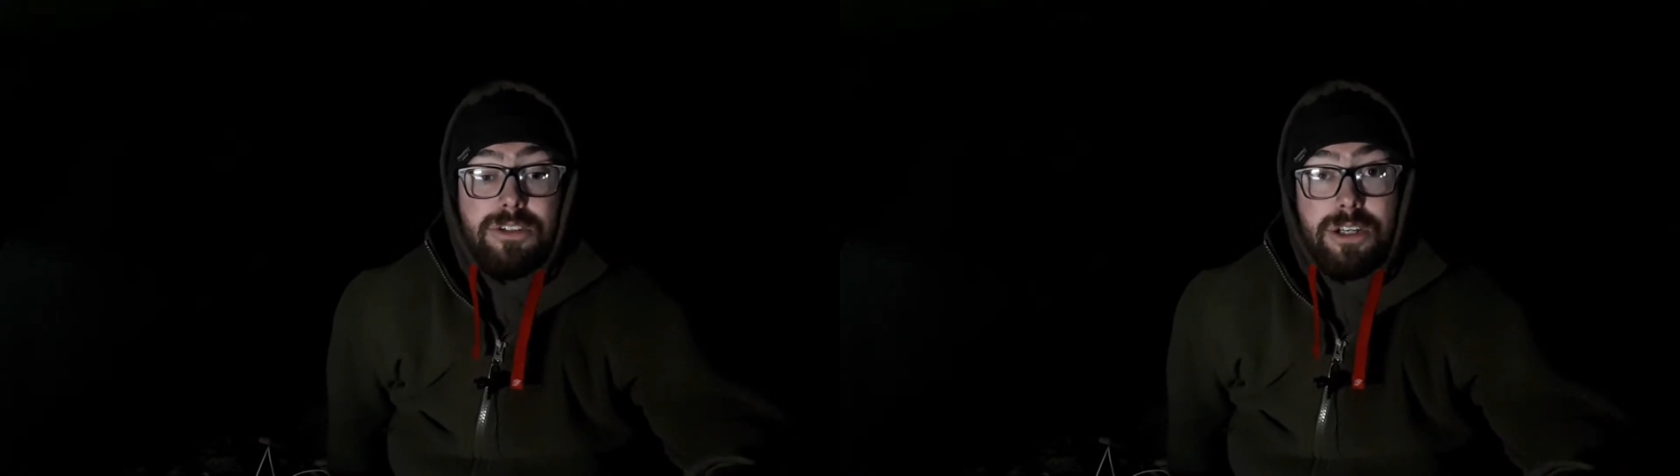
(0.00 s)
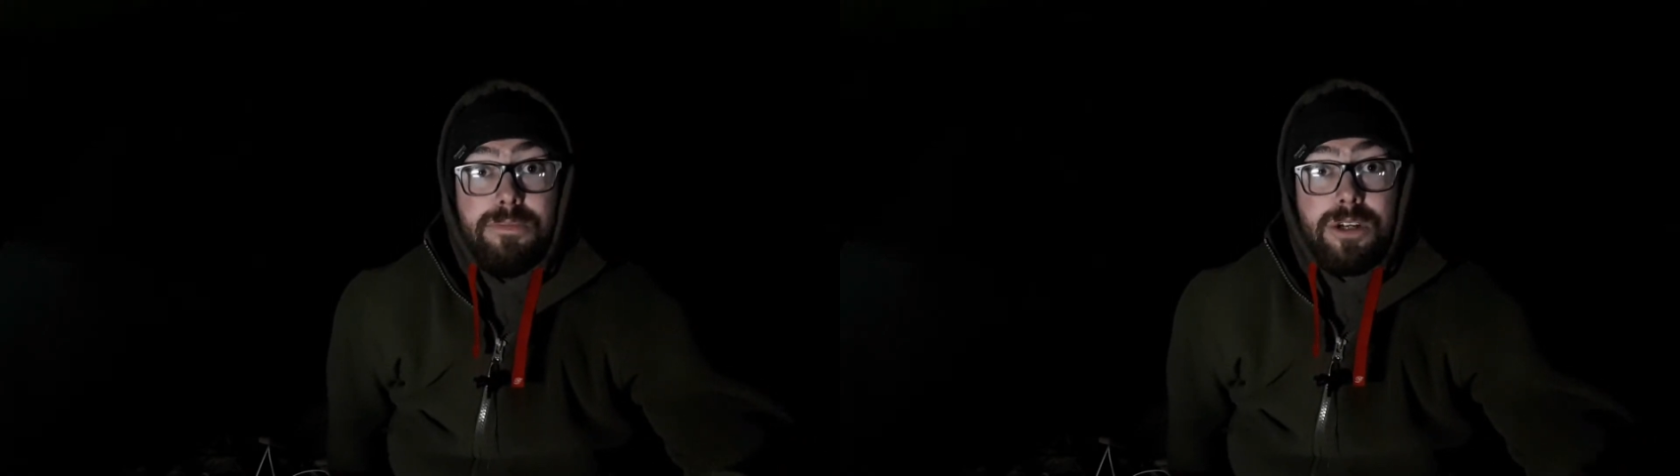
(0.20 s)

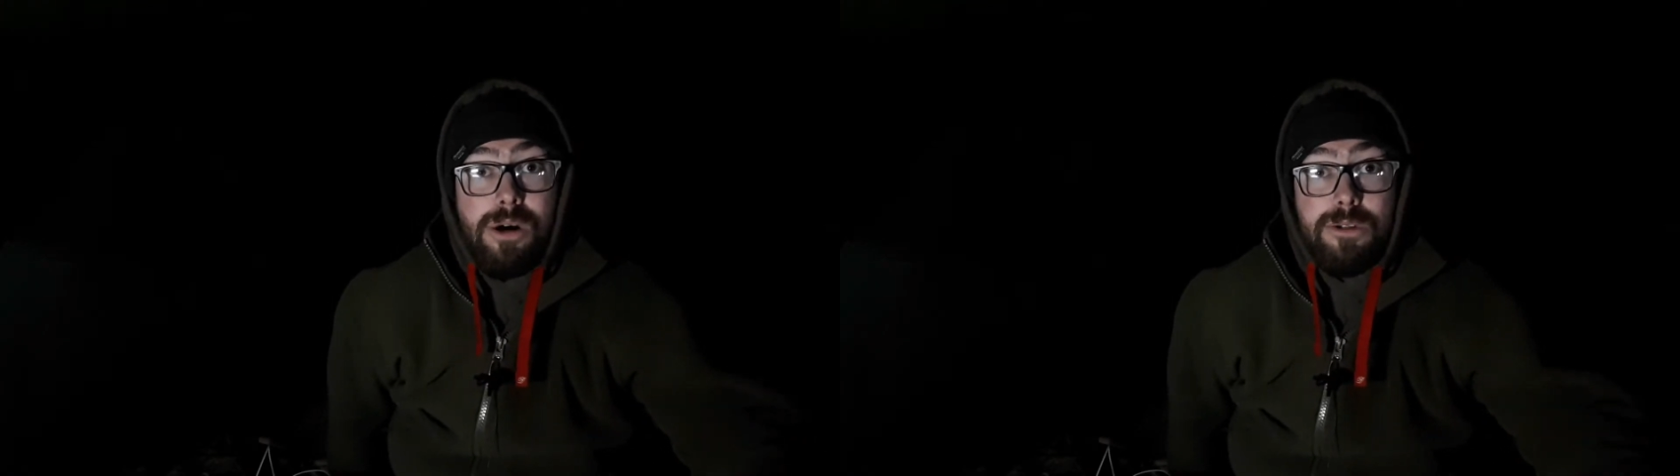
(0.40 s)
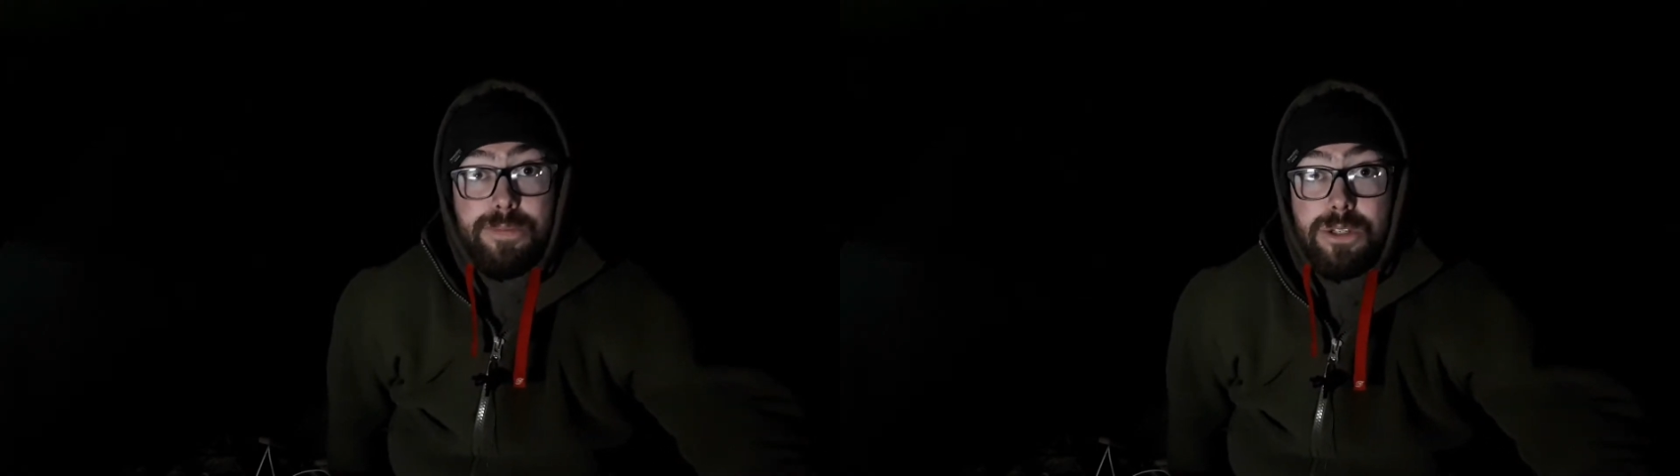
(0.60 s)

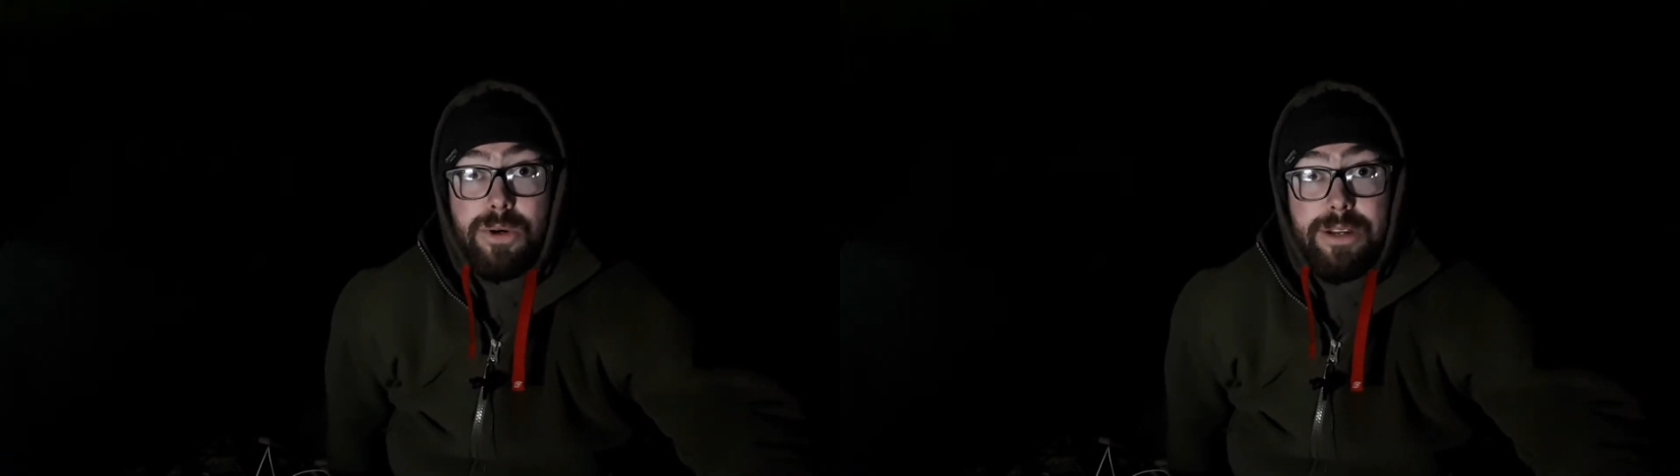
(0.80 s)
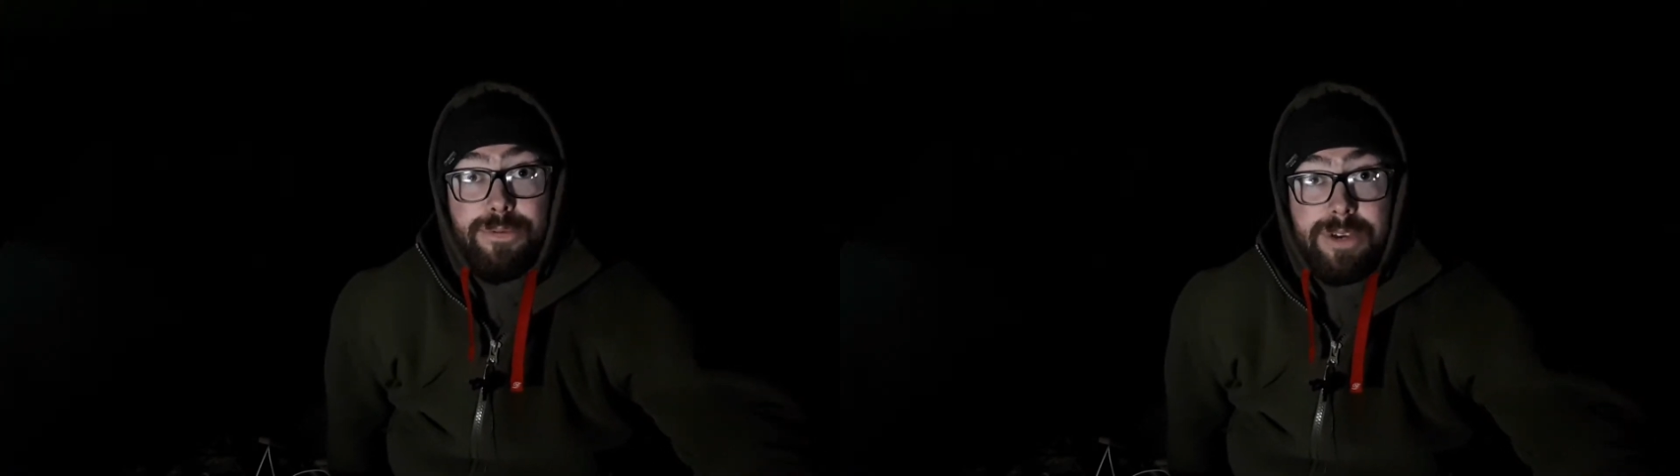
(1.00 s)
sometimes
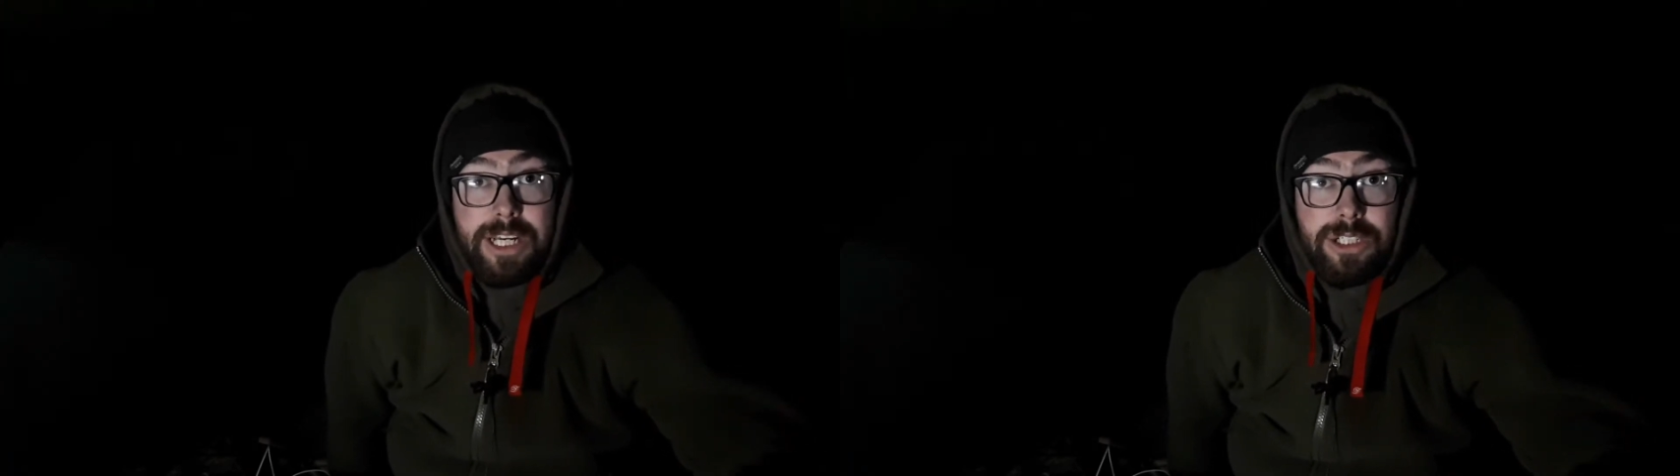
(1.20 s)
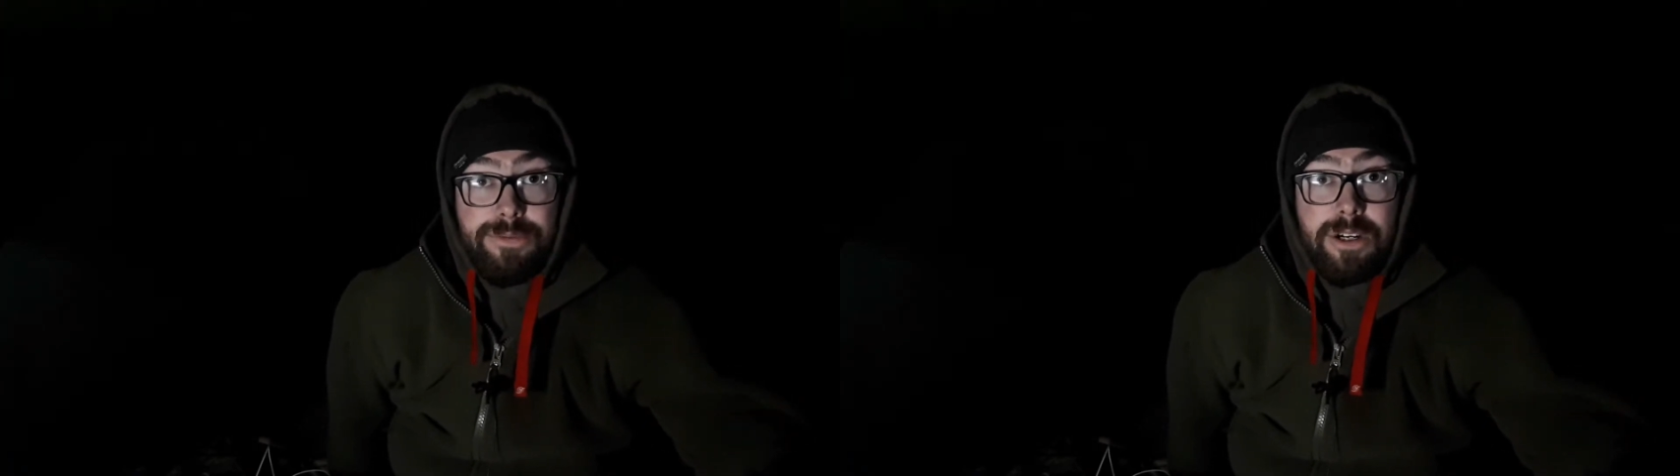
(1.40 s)
between
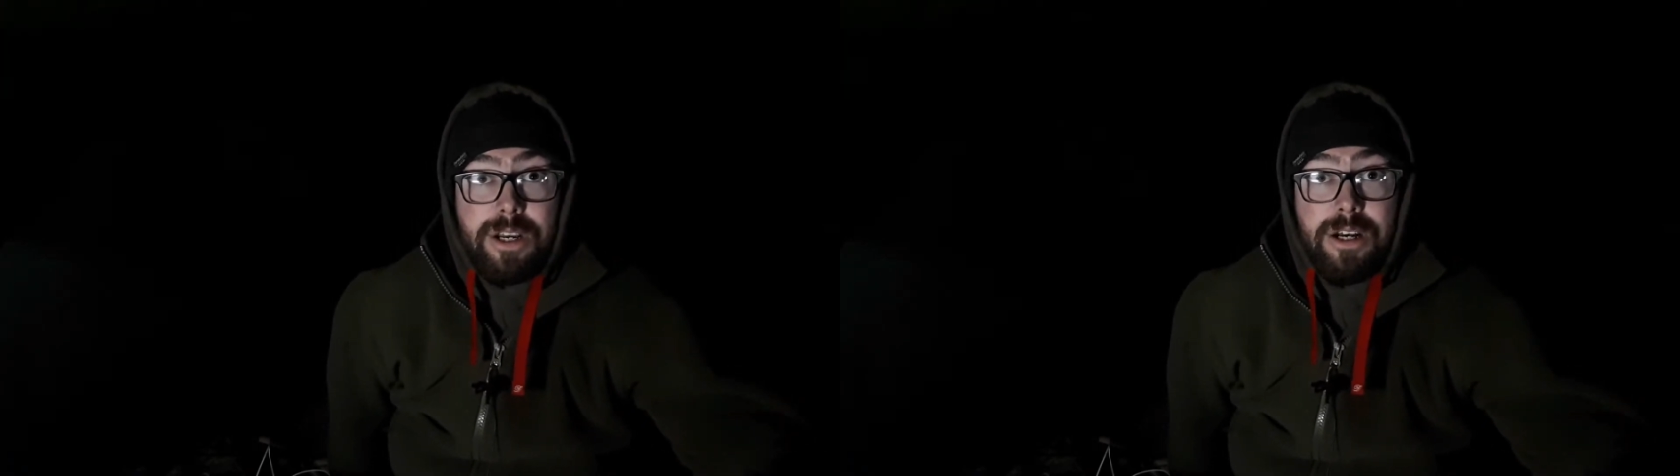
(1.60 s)
fish if I